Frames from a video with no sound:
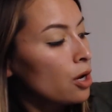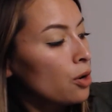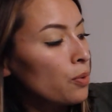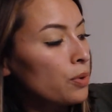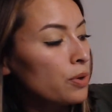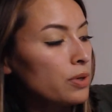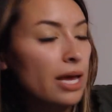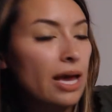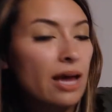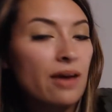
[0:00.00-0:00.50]
we
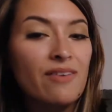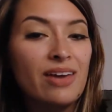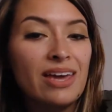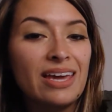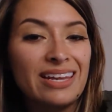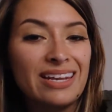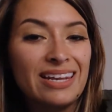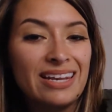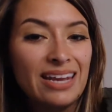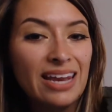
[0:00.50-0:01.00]
would have
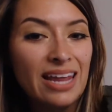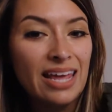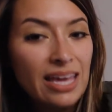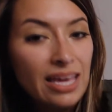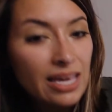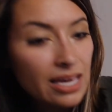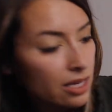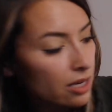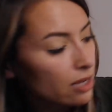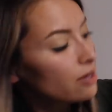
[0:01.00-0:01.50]
a
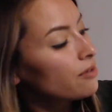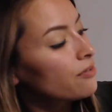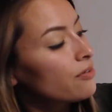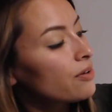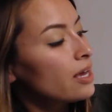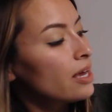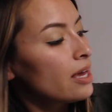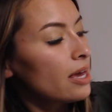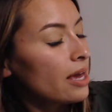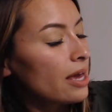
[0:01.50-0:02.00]
negative
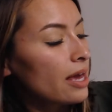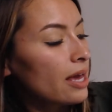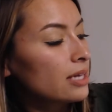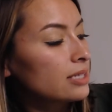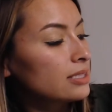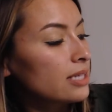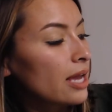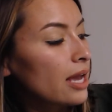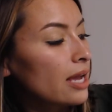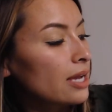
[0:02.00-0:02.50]

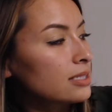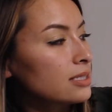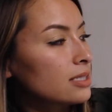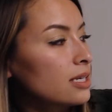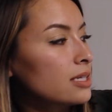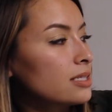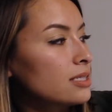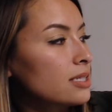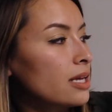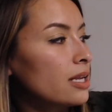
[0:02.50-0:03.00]

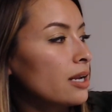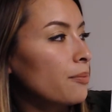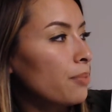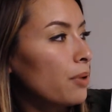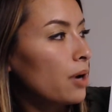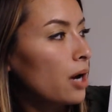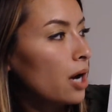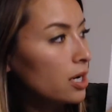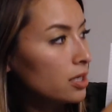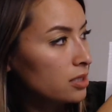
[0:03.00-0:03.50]
x-axis and a
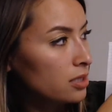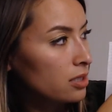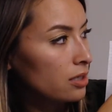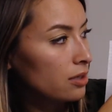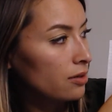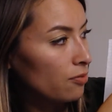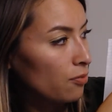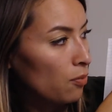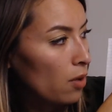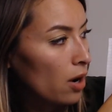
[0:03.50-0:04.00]

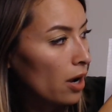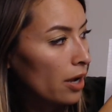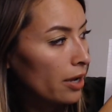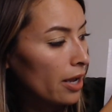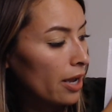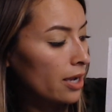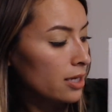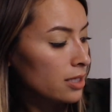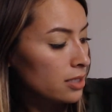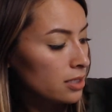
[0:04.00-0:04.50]
positive
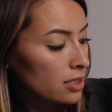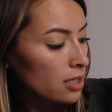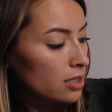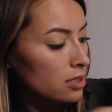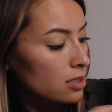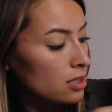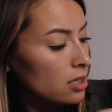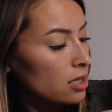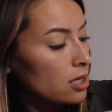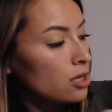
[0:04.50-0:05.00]

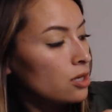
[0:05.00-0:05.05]
y-axis.